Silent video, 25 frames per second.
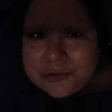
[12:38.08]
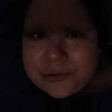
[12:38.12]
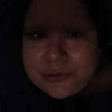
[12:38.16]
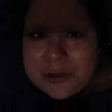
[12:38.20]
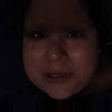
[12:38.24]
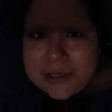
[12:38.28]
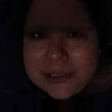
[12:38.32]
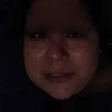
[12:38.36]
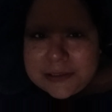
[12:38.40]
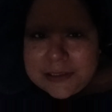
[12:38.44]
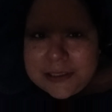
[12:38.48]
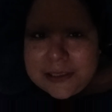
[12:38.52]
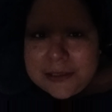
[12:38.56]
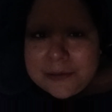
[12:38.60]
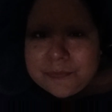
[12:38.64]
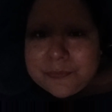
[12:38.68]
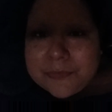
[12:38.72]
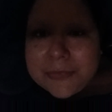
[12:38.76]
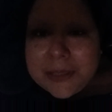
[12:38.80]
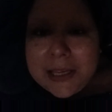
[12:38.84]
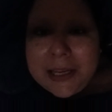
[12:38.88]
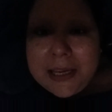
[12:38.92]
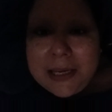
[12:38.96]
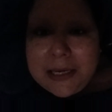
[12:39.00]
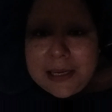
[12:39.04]
crazy.
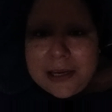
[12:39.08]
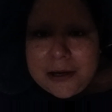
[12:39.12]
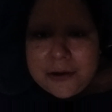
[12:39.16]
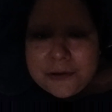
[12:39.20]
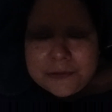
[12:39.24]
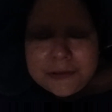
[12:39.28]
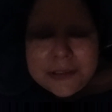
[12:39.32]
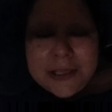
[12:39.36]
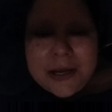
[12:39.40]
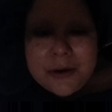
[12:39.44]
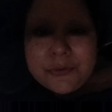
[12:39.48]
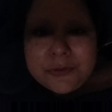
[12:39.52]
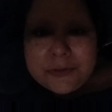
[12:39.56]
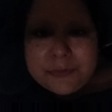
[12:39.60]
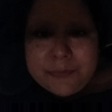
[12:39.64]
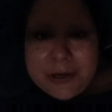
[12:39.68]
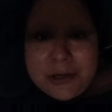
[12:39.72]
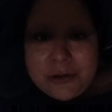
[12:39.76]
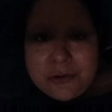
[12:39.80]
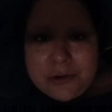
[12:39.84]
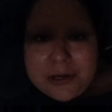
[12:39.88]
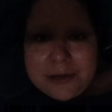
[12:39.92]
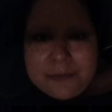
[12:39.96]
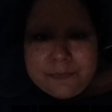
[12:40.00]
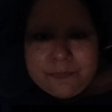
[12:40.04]
Anyhow, that was
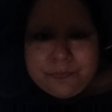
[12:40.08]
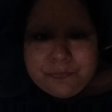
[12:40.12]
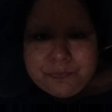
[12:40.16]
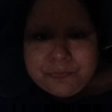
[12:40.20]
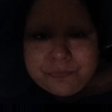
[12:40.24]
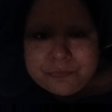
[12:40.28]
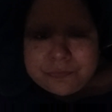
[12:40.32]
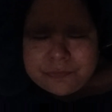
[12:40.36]
my dream.